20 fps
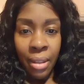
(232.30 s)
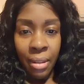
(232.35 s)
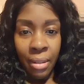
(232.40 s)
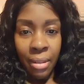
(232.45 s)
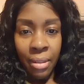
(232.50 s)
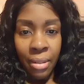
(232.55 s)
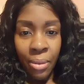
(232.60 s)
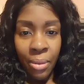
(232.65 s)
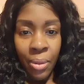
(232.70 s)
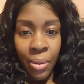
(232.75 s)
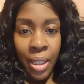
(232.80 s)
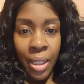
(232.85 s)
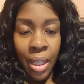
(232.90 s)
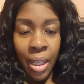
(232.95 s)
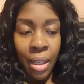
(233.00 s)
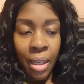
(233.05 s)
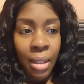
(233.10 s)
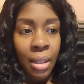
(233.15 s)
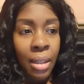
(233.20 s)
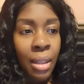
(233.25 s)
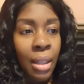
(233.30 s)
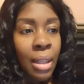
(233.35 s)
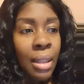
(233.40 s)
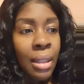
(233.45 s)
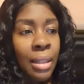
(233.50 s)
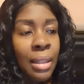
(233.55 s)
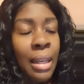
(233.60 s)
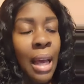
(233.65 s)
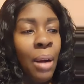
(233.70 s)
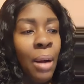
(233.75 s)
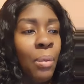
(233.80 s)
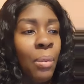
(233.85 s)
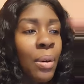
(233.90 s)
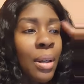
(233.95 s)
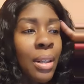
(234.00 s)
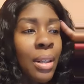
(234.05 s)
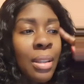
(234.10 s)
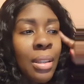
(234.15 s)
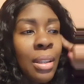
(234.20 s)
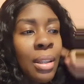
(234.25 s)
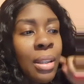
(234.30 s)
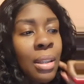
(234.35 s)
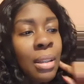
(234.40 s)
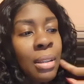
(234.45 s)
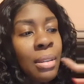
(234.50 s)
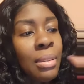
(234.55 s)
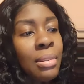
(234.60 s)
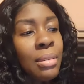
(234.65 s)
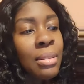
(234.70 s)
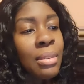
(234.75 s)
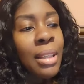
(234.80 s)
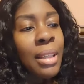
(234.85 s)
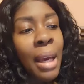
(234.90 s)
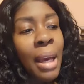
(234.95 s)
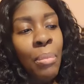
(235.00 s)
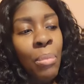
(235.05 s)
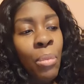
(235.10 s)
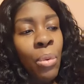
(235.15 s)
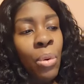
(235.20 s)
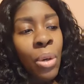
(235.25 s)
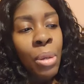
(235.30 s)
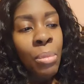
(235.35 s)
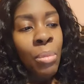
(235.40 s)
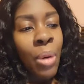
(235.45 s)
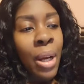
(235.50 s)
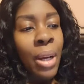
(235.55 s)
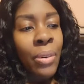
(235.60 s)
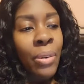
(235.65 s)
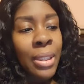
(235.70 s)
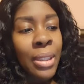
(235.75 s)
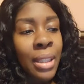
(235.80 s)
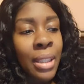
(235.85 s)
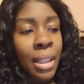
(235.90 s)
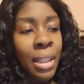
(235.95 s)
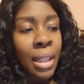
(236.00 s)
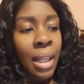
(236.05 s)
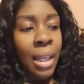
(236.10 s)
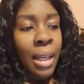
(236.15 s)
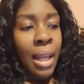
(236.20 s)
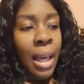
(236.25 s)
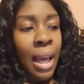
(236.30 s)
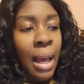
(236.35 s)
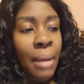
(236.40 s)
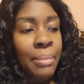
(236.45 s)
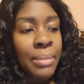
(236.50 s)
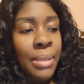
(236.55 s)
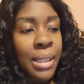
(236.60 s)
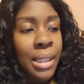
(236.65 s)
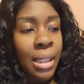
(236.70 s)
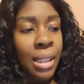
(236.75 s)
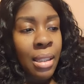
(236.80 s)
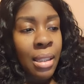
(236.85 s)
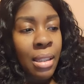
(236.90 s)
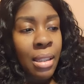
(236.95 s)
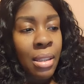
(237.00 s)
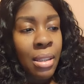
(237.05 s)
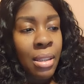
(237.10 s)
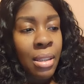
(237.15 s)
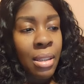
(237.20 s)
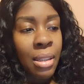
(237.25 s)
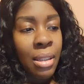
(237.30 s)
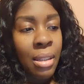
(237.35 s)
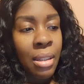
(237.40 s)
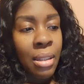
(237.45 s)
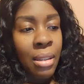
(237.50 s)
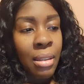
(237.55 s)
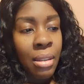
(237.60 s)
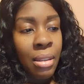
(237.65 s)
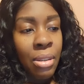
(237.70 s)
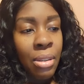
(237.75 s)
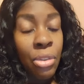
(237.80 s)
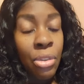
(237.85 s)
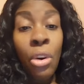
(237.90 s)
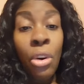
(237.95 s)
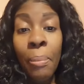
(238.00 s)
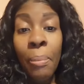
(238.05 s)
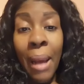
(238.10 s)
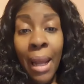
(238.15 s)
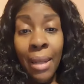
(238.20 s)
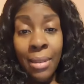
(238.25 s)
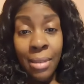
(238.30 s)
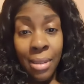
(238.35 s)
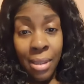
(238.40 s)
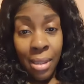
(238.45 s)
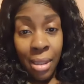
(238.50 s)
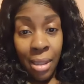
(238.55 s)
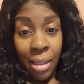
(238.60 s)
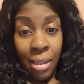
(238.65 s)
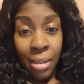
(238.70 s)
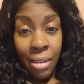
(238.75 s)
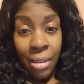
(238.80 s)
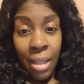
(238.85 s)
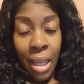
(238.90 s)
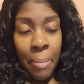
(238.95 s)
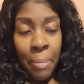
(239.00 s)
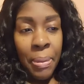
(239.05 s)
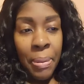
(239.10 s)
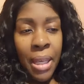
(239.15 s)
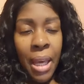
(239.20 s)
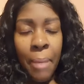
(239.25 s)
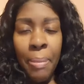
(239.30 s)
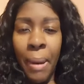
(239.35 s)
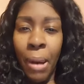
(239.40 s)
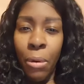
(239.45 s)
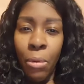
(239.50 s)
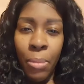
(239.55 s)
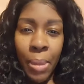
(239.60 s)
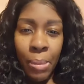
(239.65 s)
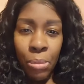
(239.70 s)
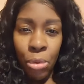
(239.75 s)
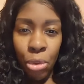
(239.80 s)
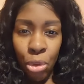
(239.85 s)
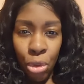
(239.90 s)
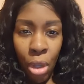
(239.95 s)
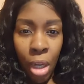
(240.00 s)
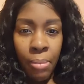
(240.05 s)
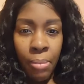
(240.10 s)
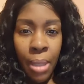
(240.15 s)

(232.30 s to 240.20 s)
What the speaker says: ok? Now, gen moun mwen kontan de le ap dil, yo mal dil. E pi, e pa ou menm solman,